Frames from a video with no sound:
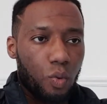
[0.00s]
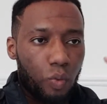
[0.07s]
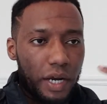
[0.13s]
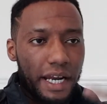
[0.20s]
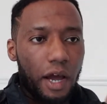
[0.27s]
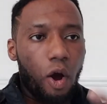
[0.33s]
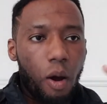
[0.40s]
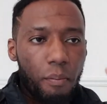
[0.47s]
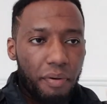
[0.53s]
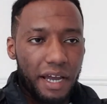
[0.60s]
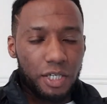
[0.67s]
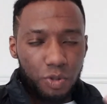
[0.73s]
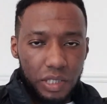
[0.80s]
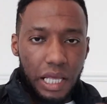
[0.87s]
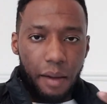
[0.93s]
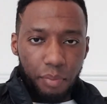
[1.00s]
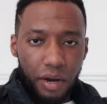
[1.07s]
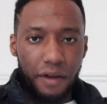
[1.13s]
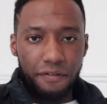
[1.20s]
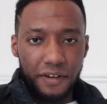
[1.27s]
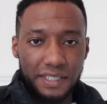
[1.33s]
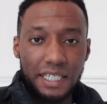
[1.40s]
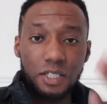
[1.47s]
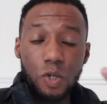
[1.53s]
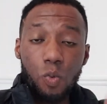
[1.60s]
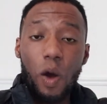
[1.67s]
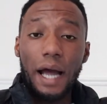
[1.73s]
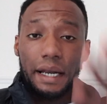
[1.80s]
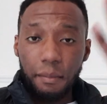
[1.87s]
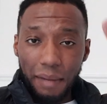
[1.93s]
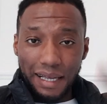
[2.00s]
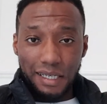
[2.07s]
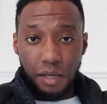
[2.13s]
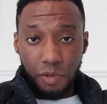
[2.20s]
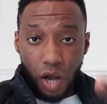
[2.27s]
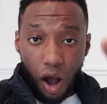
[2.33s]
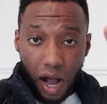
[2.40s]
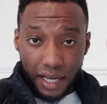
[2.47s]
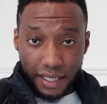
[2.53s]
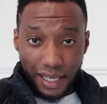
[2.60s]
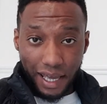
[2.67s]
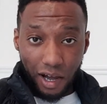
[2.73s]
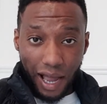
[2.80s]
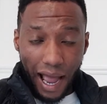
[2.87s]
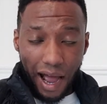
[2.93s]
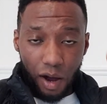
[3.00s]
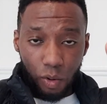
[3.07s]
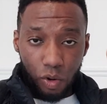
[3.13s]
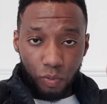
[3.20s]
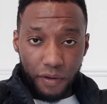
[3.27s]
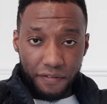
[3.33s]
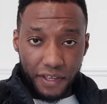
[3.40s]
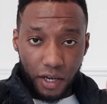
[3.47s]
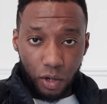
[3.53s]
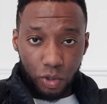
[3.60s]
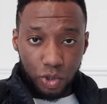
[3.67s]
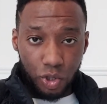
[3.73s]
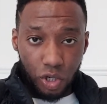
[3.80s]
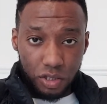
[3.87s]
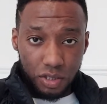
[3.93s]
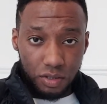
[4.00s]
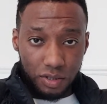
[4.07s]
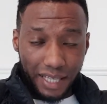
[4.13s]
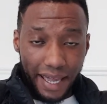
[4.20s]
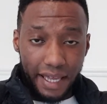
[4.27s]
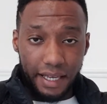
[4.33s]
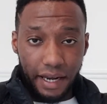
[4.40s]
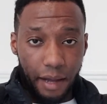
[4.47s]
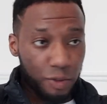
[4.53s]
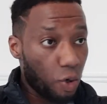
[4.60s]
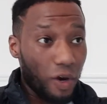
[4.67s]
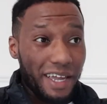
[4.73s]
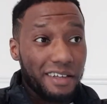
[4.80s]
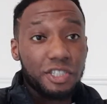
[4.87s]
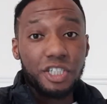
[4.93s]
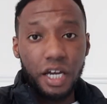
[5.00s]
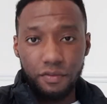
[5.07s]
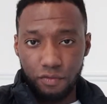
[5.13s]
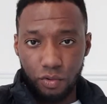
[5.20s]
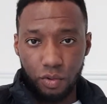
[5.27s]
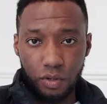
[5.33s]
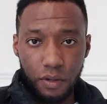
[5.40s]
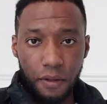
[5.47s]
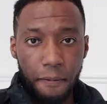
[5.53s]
When they're on breaks with their boyfriend, this is why the man them can't get out with girls on dating apps or in general.